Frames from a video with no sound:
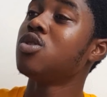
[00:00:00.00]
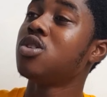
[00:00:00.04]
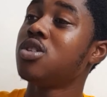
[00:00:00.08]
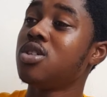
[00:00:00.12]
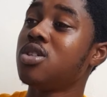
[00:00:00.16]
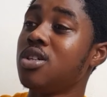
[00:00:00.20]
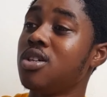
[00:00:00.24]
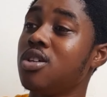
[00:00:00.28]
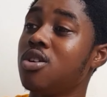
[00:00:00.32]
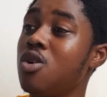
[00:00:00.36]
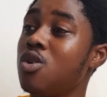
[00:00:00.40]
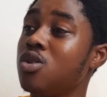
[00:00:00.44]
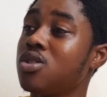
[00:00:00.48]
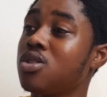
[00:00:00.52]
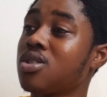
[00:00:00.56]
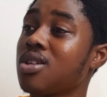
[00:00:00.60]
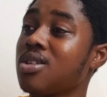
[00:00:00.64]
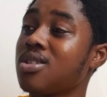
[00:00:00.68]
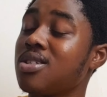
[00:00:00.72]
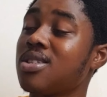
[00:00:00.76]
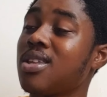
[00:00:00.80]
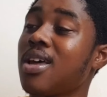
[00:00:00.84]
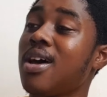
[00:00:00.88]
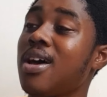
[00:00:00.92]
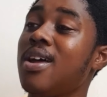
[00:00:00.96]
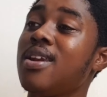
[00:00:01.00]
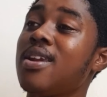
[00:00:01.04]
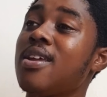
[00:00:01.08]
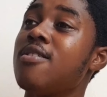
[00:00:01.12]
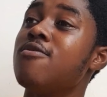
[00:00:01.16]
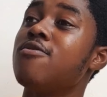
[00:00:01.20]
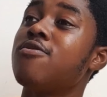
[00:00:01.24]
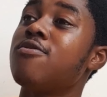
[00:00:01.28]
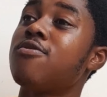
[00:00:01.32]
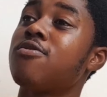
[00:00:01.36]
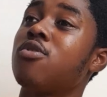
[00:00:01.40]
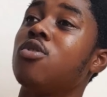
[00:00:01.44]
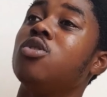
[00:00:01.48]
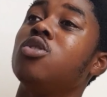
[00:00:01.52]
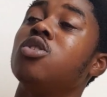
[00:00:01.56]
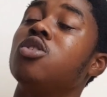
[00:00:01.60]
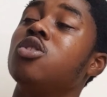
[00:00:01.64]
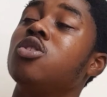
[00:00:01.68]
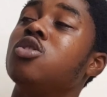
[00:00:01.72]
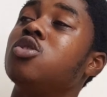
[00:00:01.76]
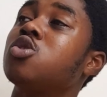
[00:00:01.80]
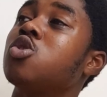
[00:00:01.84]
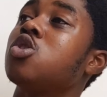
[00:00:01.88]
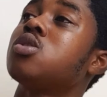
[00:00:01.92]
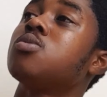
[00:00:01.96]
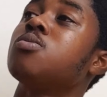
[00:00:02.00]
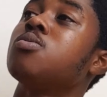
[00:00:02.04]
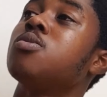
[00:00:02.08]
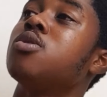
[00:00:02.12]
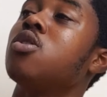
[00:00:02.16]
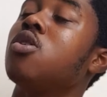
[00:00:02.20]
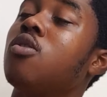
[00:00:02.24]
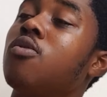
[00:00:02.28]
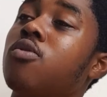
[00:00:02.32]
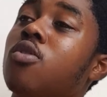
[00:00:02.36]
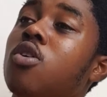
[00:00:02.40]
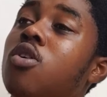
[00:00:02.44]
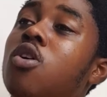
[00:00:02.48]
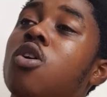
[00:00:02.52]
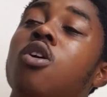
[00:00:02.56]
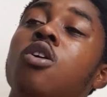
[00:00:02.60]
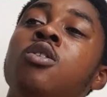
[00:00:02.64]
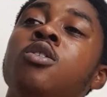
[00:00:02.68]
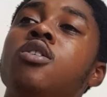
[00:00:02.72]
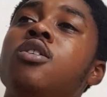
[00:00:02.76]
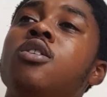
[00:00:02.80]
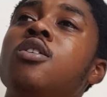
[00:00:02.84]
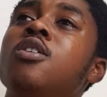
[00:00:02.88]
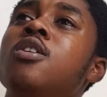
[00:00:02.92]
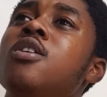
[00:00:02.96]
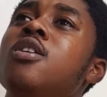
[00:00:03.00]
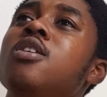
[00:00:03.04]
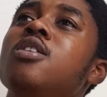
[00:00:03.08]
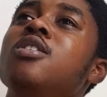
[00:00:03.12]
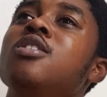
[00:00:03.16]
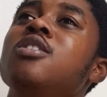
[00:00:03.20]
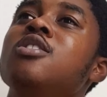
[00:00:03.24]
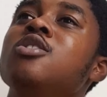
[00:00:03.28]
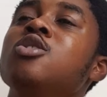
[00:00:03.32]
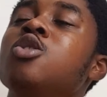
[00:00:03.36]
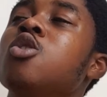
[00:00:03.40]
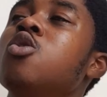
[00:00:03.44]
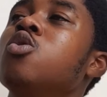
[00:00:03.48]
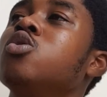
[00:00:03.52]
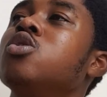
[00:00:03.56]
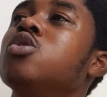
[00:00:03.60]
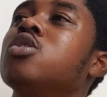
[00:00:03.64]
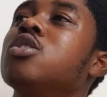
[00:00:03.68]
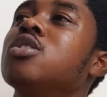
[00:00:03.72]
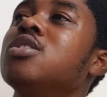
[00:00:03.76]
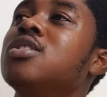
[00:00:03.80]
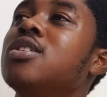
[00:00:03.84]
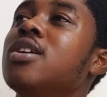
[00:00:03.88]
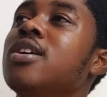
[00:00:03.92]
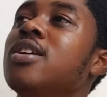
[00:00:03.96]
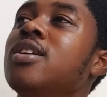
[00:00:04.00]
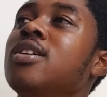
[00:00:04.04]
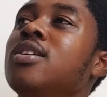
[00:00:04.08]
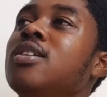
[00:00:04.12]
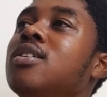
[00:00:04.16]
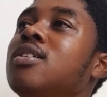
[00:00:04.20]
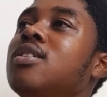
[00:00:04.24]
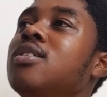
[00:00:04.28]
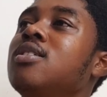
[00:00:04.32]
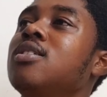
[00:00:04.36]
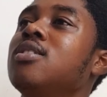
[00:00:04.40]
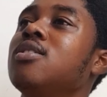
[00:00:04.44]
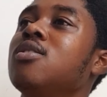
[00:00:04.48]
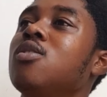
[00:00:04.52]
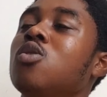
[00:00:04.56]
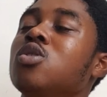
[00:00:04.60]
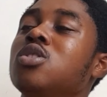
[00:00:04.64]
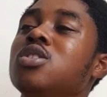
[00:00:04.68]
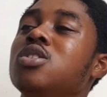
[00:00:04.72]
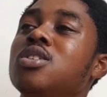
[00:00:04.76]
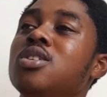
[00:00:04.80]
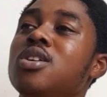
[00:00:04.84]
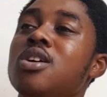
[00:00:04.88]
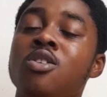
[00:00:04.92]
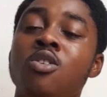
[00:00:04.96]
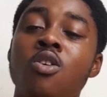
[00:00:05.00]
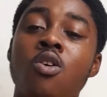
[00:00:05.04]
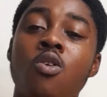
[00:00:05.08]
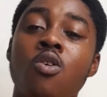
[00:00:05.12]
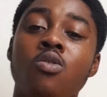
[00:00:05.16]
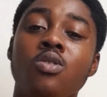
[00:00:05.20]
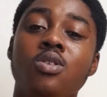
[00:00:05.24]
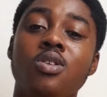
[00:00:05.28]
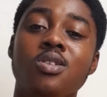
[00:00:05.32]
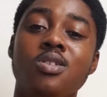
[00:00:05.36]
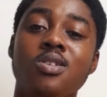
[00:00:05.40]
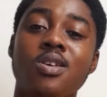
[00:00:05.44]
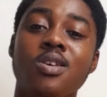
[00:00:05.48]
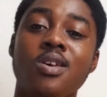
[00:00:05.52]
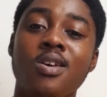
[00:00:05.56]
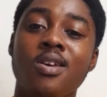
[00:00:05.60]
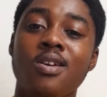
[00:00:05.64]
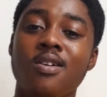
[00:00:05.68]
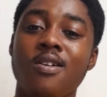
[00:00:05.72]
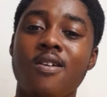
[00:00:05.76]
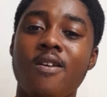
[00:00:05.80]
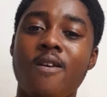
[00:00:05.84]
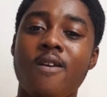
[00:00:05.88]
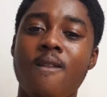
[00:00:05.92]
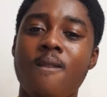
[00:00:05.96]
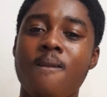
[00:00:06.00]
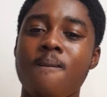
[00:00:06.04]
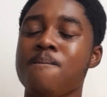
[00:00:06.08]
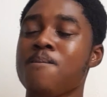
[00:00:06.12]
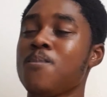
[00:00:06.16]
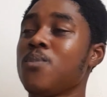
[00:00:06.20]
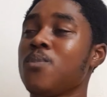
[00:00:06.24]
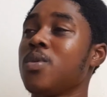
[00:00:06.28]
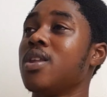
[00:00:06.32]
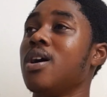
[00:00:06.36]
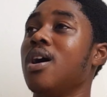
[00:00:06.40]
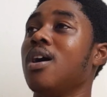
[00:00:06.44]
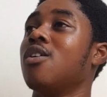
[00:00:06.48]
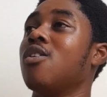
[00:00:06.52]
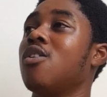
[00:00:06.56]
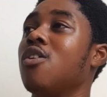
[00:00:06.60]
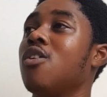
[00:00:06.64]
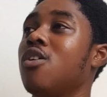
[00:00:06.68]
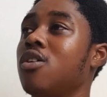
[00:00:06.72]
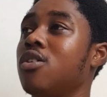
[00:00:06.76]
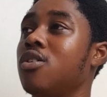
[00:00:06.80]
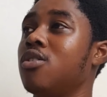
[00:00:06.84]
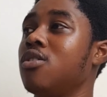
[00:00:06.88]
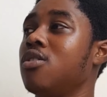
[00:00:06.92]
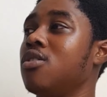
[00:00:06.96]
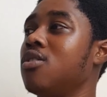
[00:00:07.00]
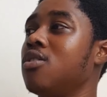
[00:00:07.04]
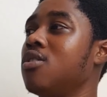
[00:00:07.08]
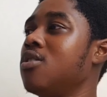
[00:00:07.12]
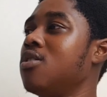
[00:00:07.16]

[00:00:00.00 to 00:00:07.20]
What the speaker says: or she goes to stand in front of the judgment of God, he's going to say, or she is going to say, that God,